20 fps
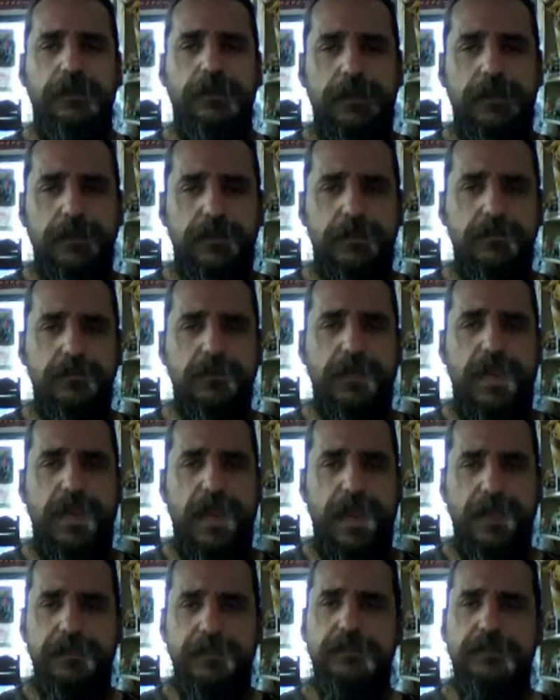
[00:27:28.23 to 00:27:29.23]
Lids
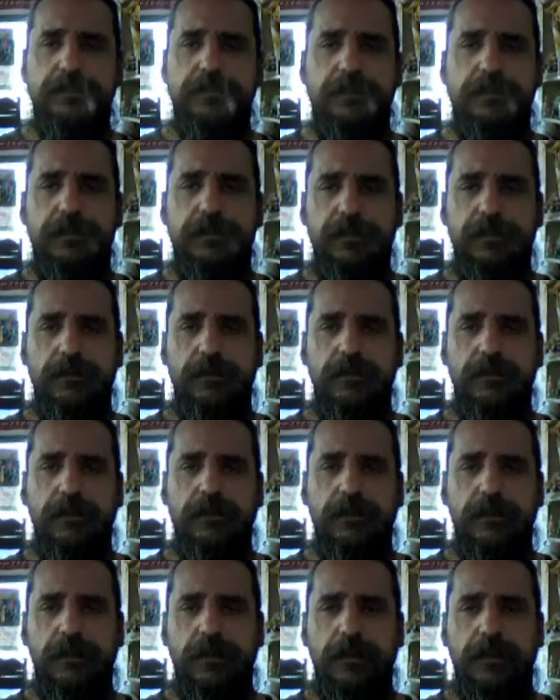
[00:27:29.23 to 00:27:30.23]
relaxed.
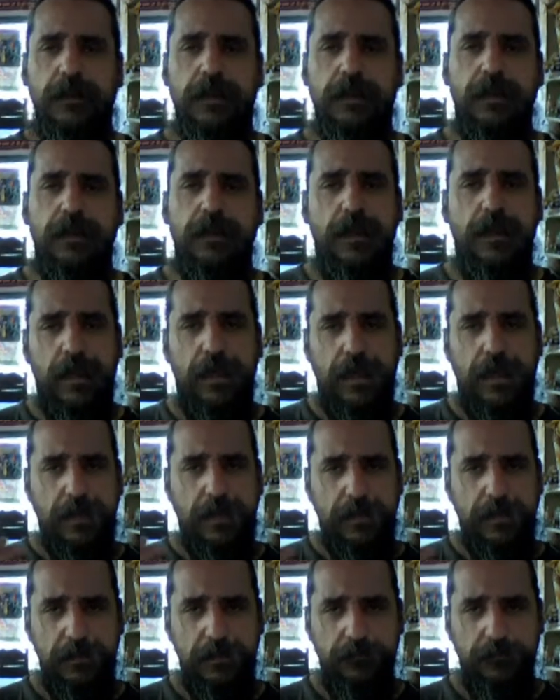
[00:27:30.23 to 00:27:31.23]

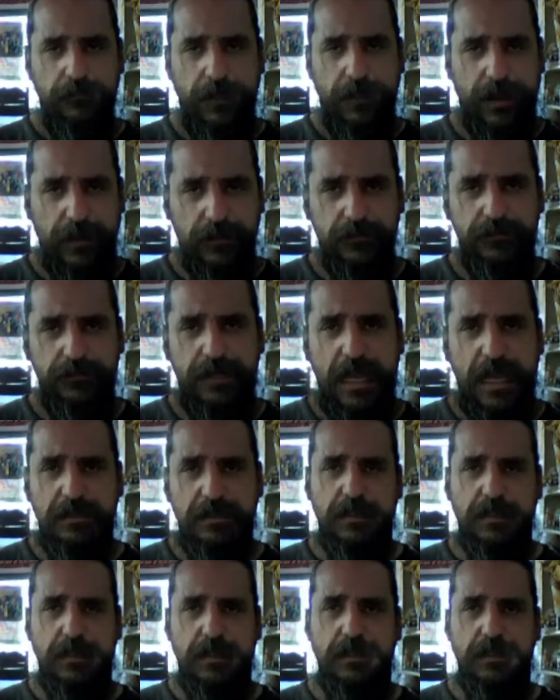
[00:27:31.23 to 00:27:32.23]
And in regular
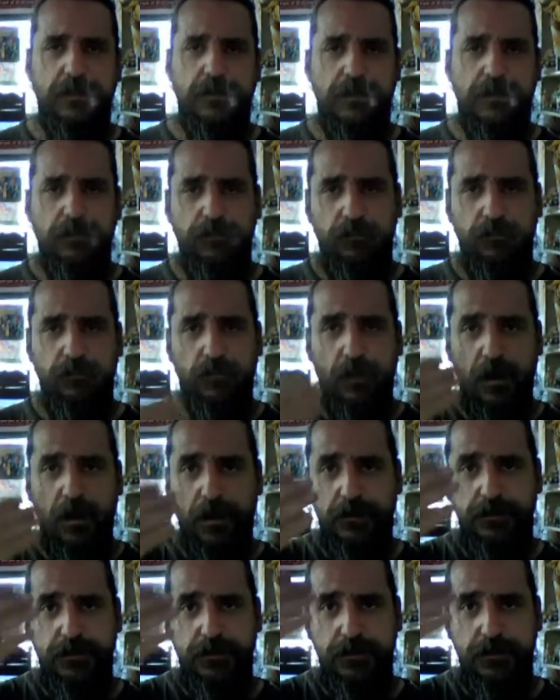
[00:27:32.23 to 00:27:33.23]
zazen, you're going to
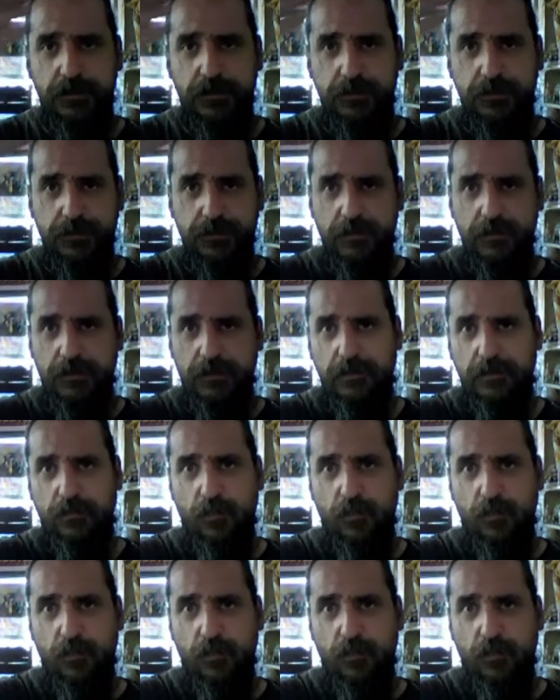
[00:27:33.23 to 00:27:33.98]
watch a